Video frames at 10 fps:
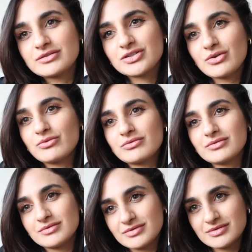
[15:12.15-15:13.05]
Don't,
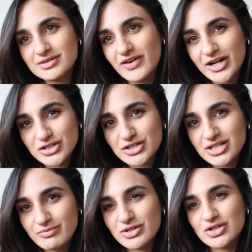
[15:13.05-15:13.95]
fashion
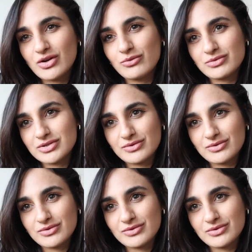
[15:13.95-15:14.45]
tip, don't do